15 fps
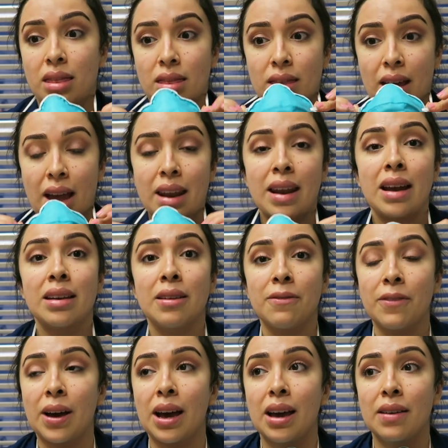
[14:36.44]
the
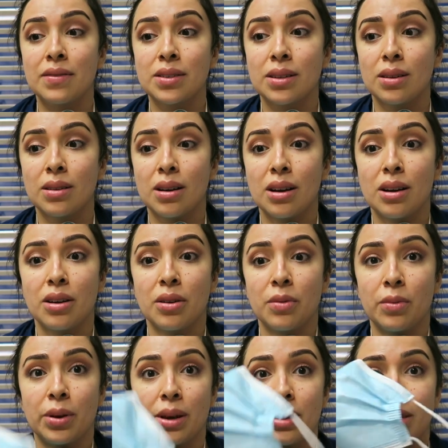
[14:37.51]
N95s,
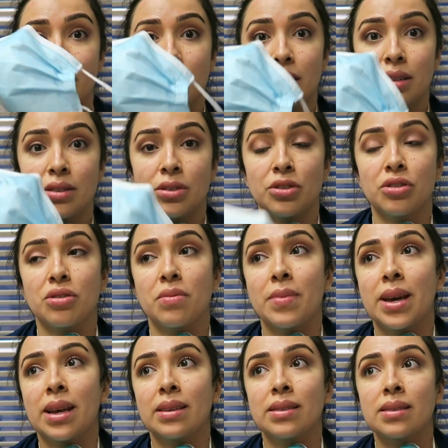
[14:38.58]
along with these surgical
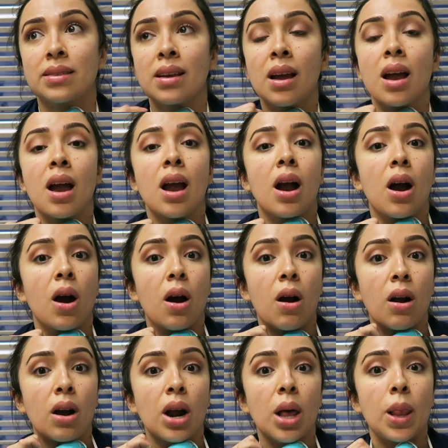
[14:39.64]
masks,
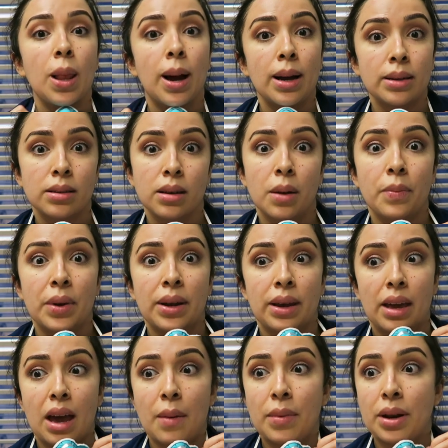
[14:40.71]
are locked up in a
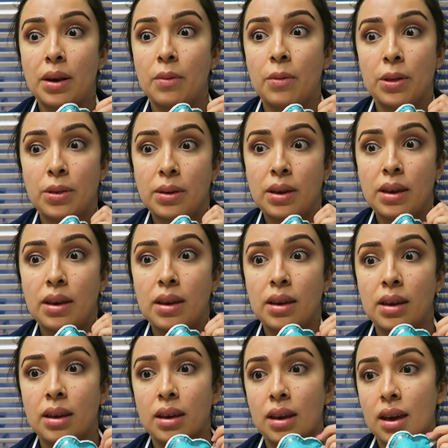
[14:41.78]
cabinet with a
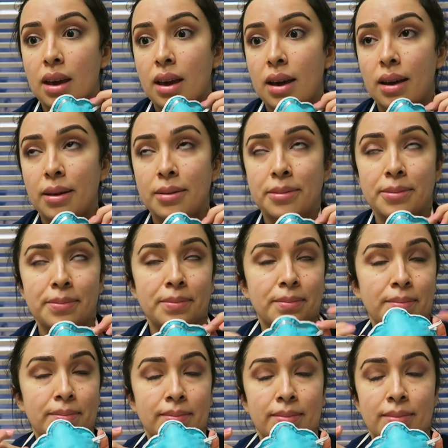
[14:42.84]
key, and
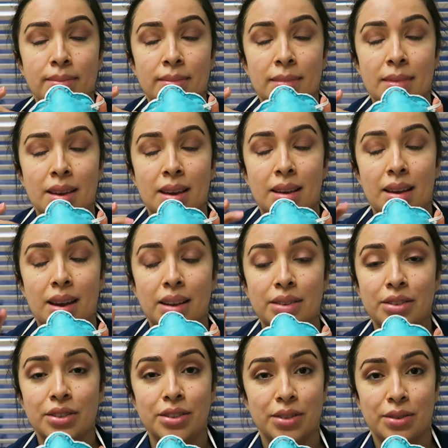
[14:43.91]

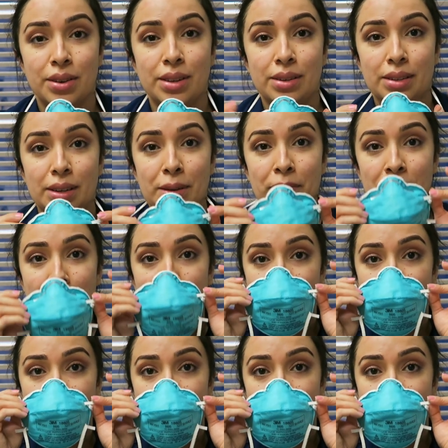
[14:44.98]
it's just crazy.